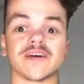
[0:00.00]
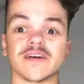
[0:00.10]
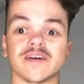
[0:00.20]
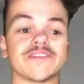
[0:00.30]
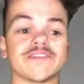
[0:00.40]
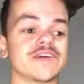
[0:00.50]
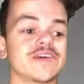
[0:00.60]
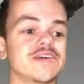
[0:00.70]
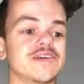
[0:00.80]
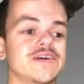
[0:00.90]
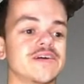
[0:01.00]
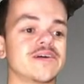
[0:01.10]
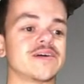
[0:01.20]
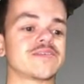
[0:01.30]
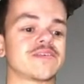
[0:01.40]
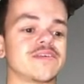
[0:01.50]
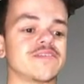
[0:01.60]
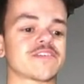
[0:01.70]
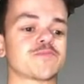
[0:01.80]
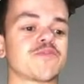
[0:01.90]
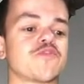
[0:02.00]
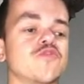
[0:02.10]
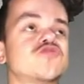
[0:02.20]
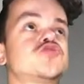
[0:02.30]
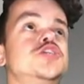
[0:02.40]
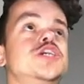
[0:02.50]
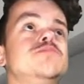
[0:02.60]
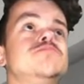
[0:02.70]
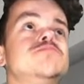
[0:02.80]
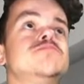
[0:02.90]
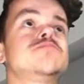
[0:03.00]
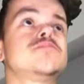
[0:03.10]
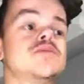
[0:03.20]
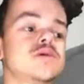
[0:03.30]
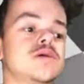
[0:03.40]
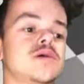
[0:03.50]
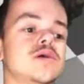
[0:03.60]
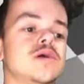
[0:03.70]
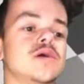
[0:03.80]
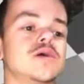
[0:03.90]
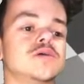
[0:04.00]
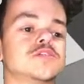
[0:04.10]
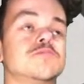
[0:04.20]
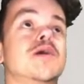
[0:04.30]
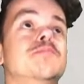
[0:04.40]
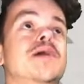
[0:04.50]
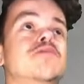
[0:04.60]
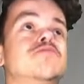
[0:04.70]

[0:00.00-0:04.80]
literally since just before the stream. So my mouth